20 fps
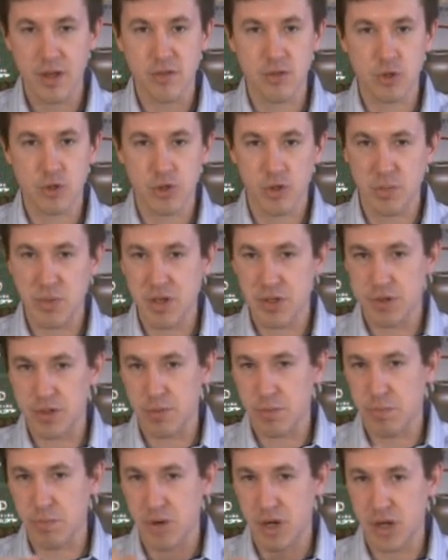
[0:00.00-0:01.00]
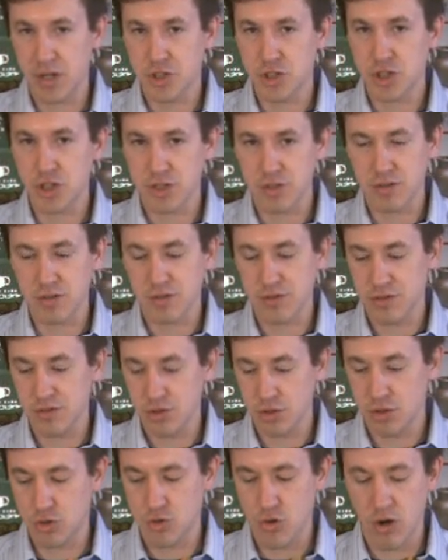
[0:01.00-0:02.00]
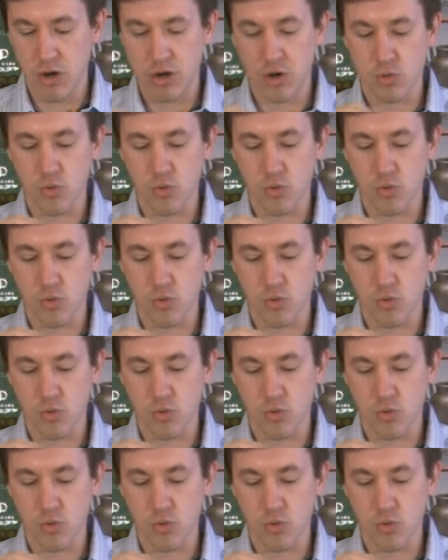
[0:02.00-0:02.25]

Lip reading: There's going to be some pungent, strong